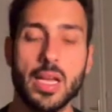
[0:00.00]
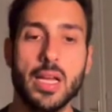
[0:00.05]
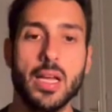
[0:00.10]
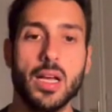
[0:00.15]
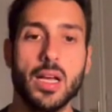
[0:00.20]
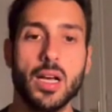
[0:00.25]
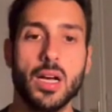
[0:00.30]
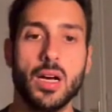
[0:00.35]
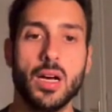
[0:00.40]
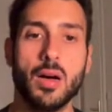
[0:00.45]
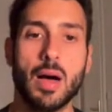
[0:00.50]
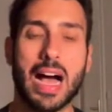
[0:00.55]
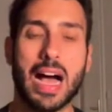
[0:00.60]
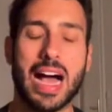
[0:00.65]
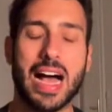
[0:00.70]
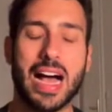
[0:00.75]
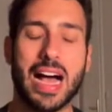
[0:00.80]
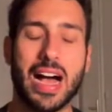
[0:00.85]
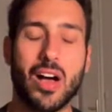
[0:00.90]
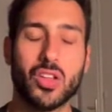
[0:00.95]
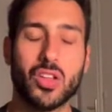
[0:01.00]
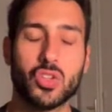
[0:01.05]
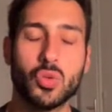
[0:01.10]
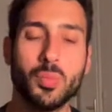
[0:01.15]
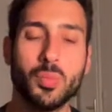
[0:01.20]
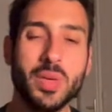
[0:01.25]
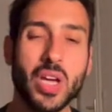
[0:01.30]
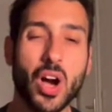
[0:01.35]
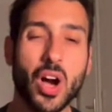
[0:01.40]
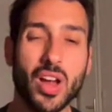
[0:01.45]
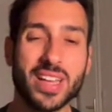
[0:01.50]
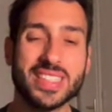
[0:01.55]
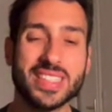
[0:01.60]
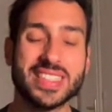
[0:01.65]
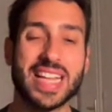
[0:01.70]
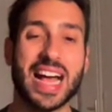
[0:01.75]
To be honest,